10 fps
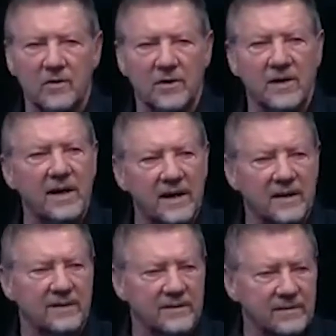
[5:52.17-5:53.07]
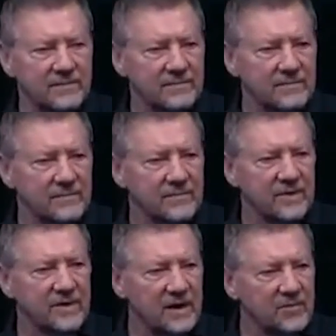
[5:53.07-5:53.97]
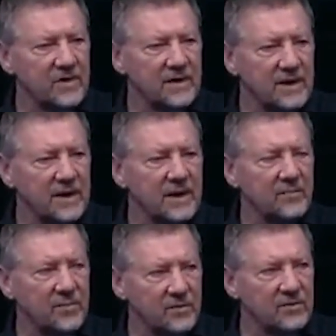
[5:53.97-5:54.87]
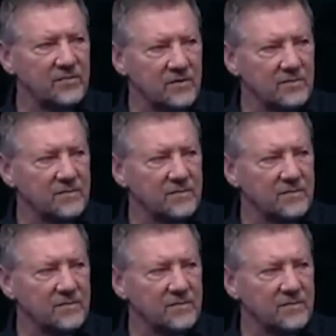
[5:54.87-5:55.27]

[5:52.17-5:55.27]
the gate, the name of the gate, beautiful.